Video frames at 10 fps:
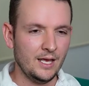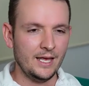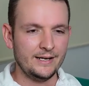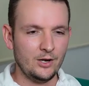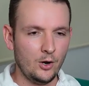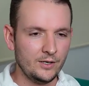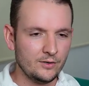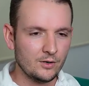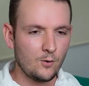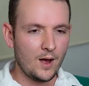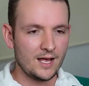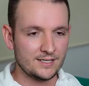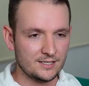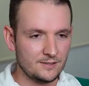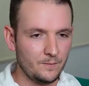and it only requires
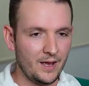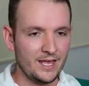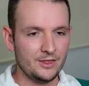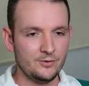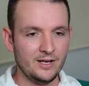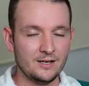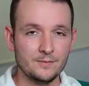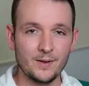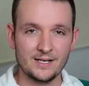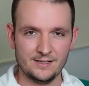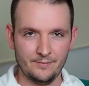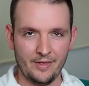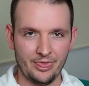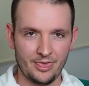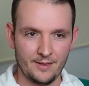us to pay $300 a
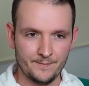month.